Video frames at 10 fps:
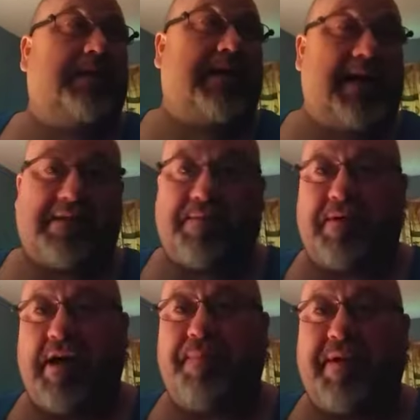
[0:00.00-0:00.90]
got some
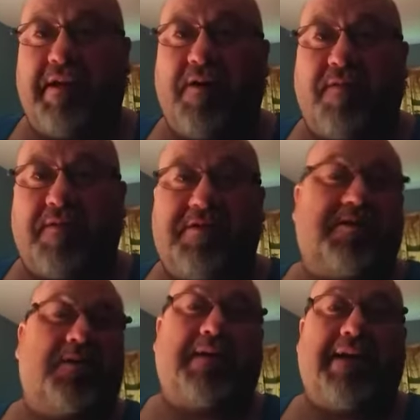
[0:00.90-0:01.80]
company over,
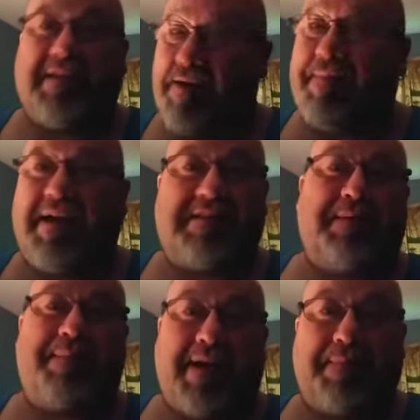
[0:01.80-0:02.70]
so I had to come back to
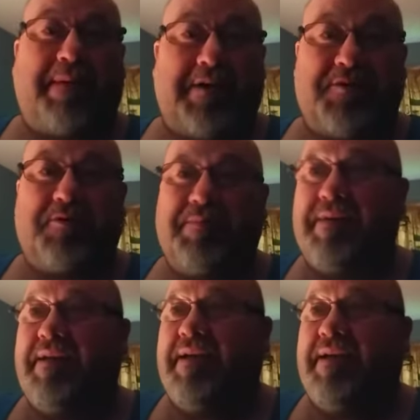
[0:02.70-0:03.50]
my back bedroom